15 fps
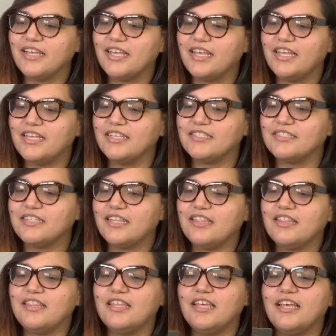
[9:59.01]
is
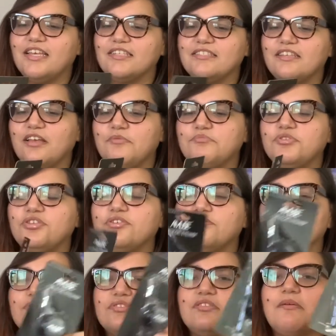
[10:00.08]
this
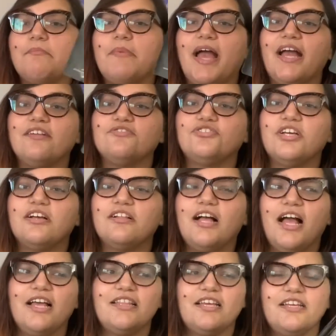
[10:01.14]
Amuse Matte Gel
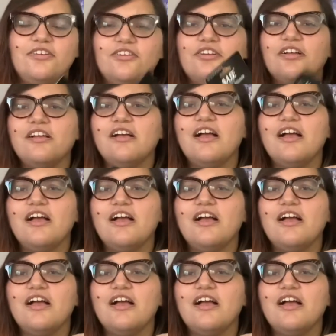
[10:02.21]
Eyeliner.